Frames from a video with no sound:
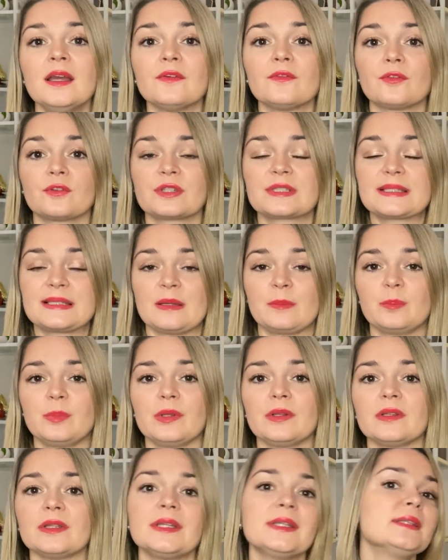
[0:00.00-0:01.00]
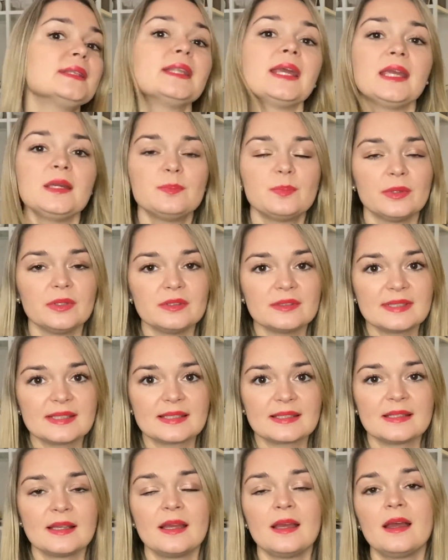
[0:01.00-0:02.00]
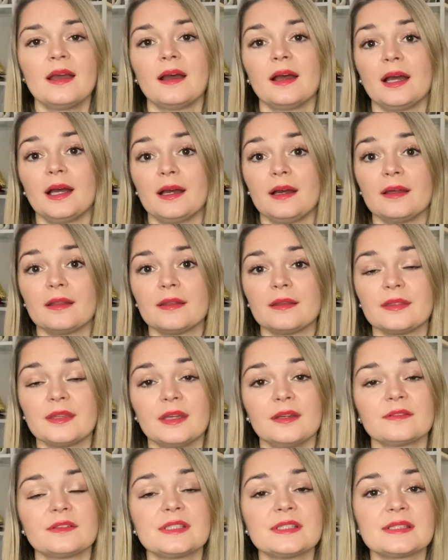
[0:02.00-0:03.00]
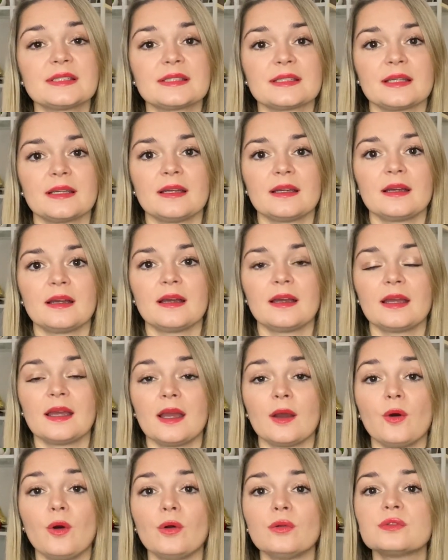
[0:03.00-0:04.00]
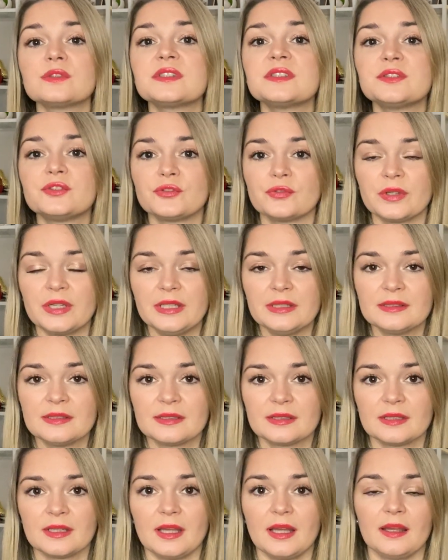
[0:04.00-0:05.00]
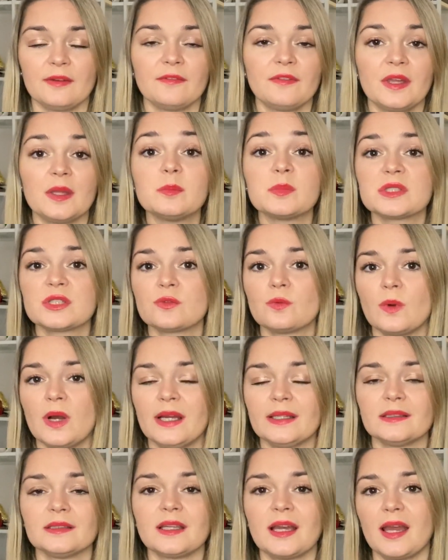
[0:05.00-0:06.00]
for example in Naples there is a whole street a famous one.